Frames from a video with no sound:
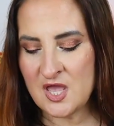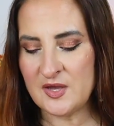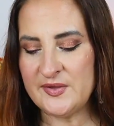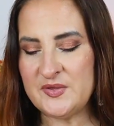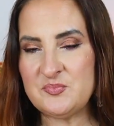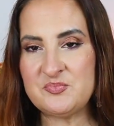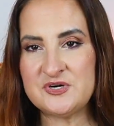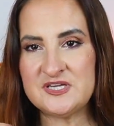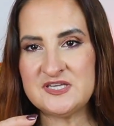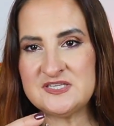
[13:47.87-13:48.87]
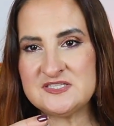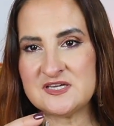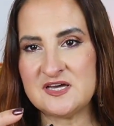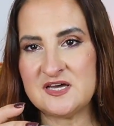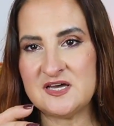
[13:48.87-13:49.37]

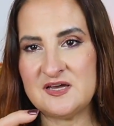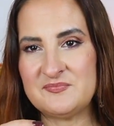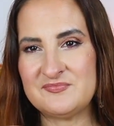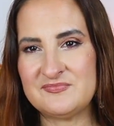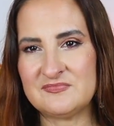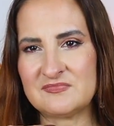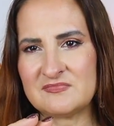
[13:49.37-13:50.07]
but